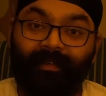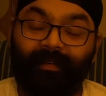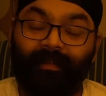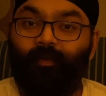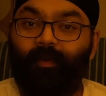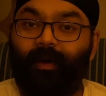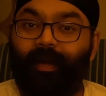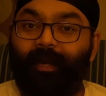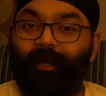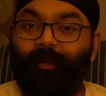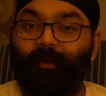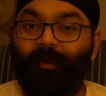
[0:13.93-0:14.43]

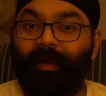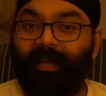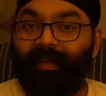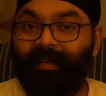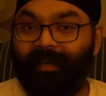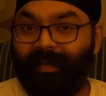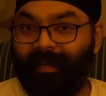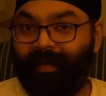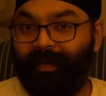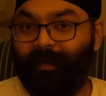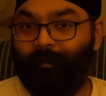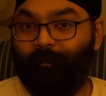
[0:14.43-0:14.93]
why do I
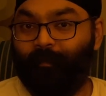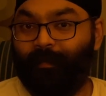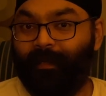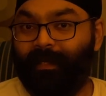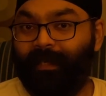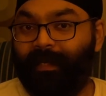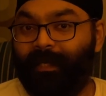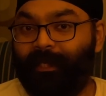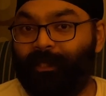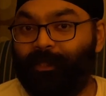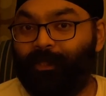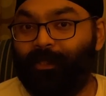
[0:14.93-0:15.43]
need a
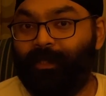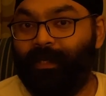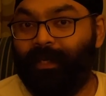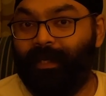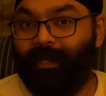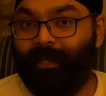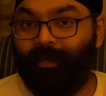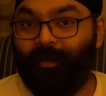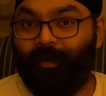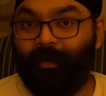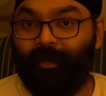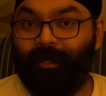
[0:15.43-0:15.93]
PhD
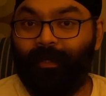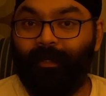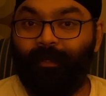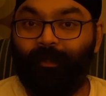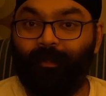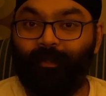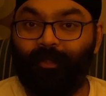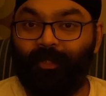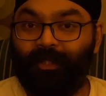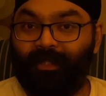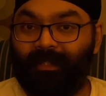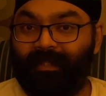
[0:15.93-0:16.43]
in order
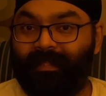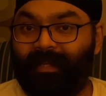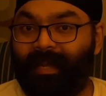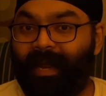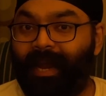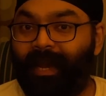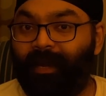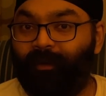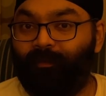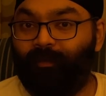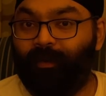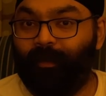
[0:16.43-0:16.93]
to just
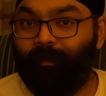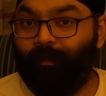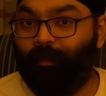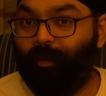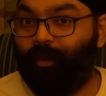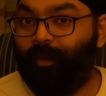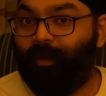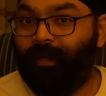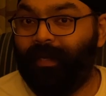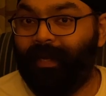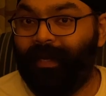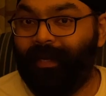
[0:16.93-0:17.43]
add one
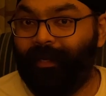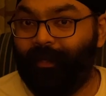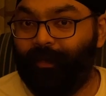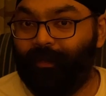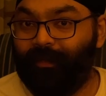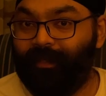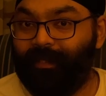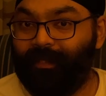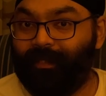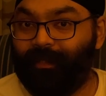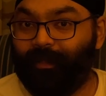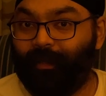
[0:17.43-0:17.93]
more line to
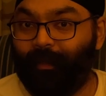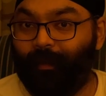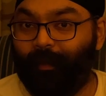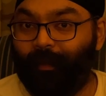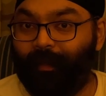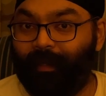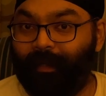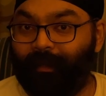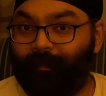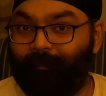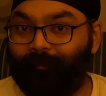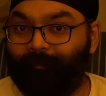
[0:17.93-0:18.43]
this code?